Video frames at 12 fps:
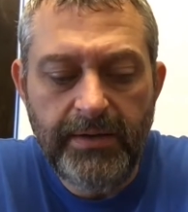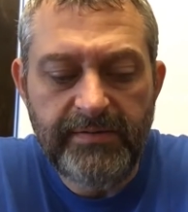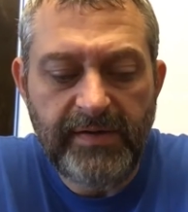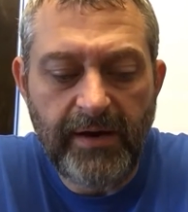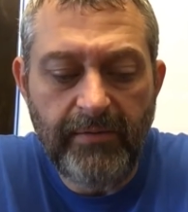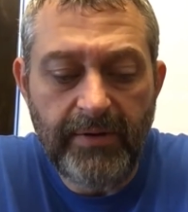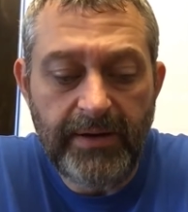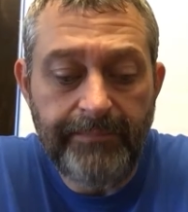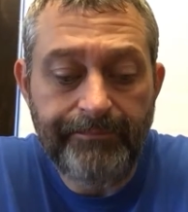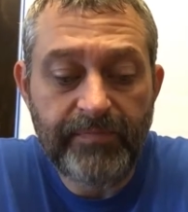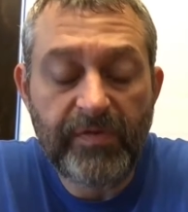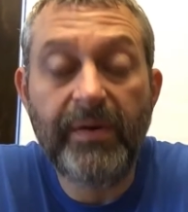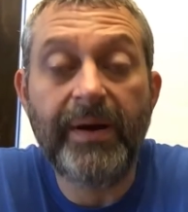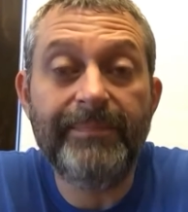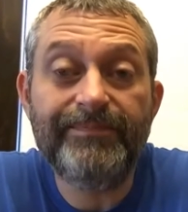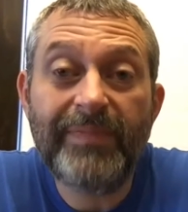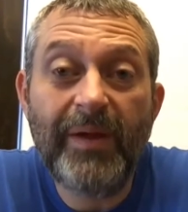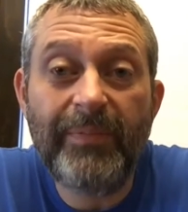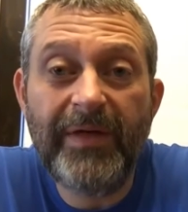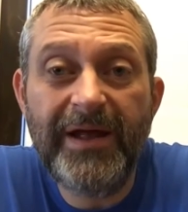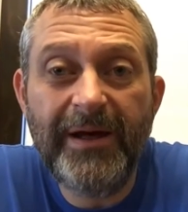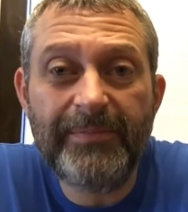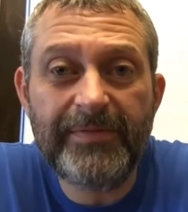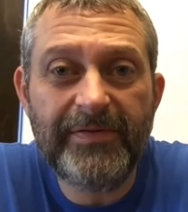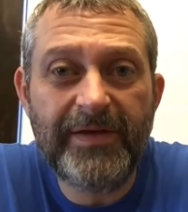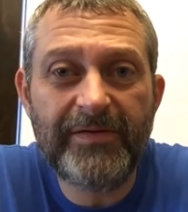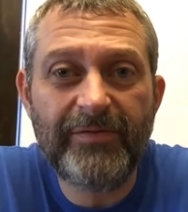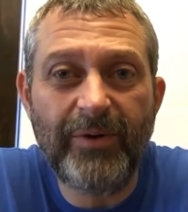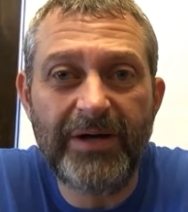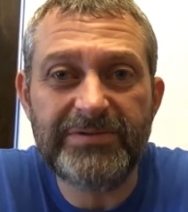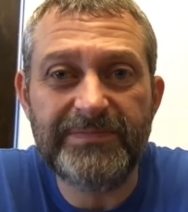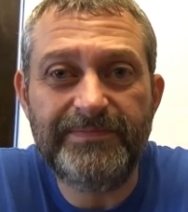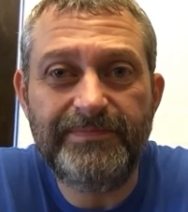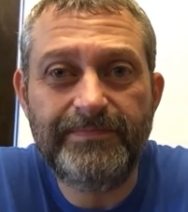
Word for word: So, um, so yeah, hope that helps and thanks for watching.